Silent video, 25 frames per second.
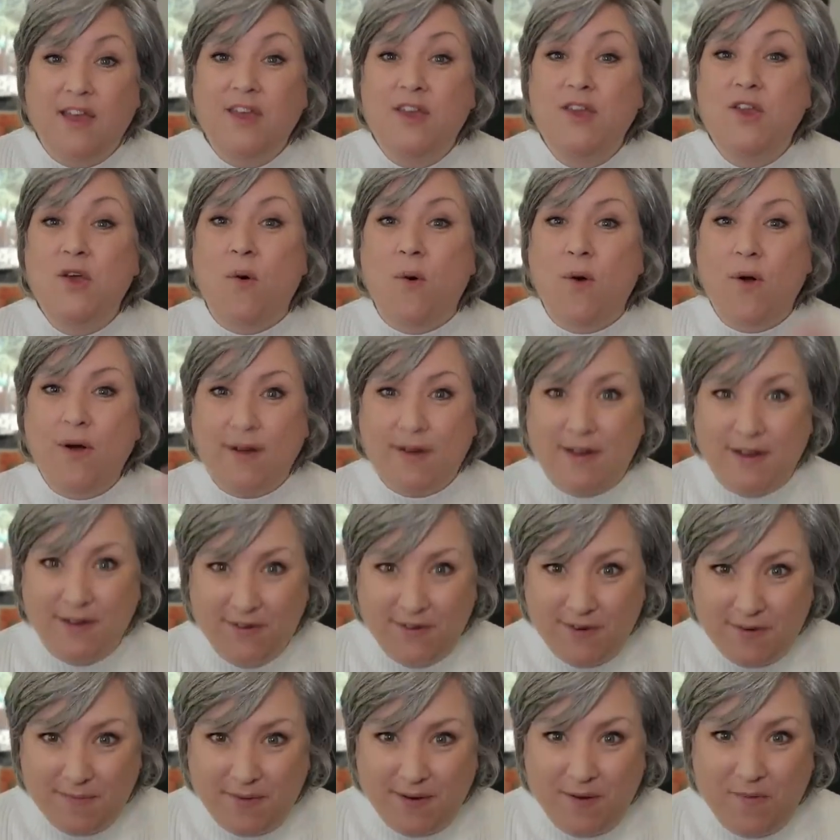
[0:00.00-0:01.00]
you're
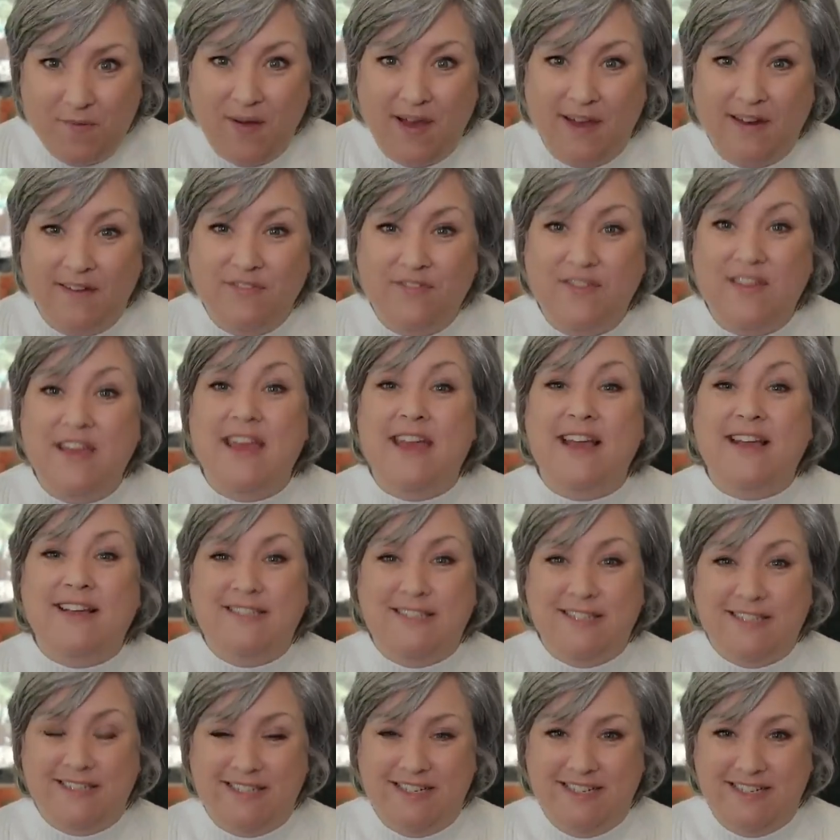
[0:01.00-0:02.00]
going to be one of the
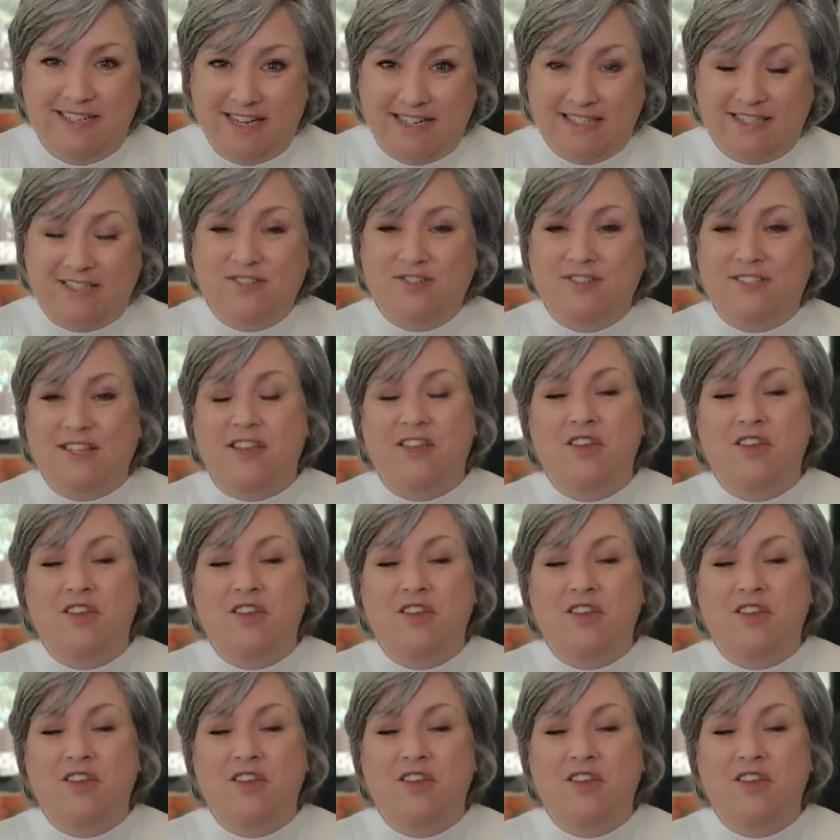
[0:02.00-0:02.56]
existing testers